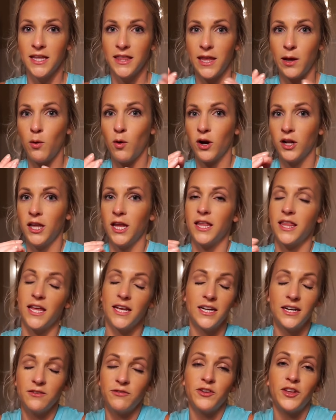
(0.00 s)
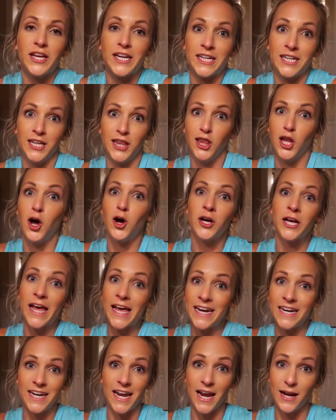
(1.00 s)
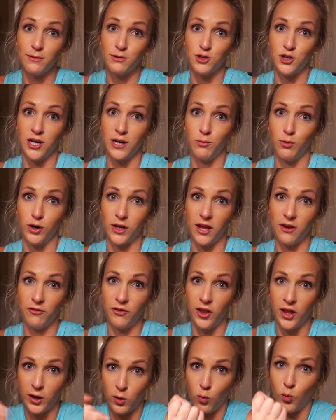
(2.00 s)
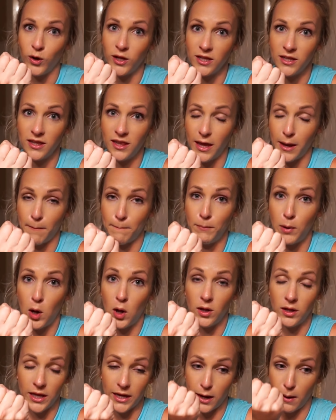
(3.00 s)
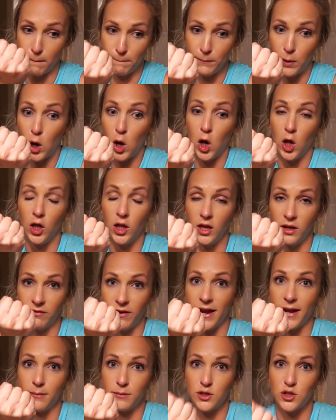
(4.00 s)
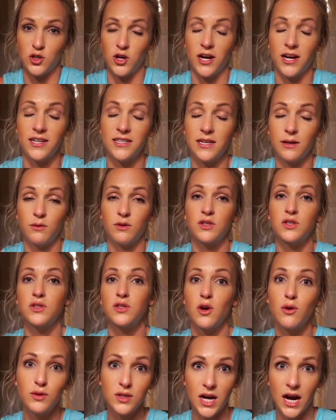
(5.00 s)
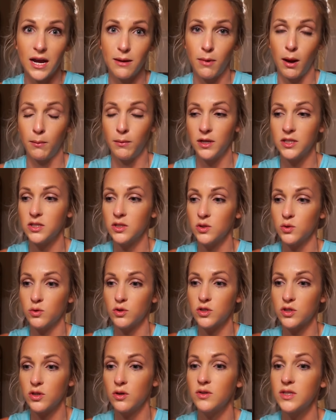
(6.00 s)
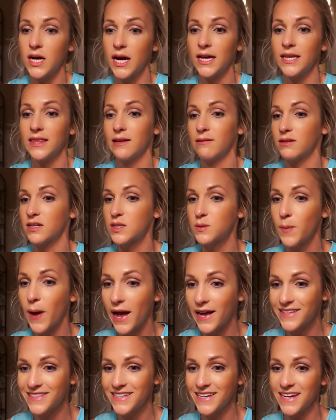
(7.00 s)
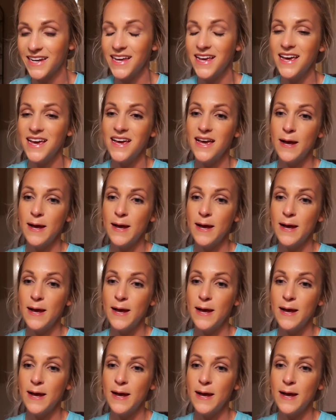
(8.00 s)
they didn't feel like an elongated hamstring anymore. They felt like one like a ball of hamstring, because they were so tight. My muscles were so tight. They were spasming.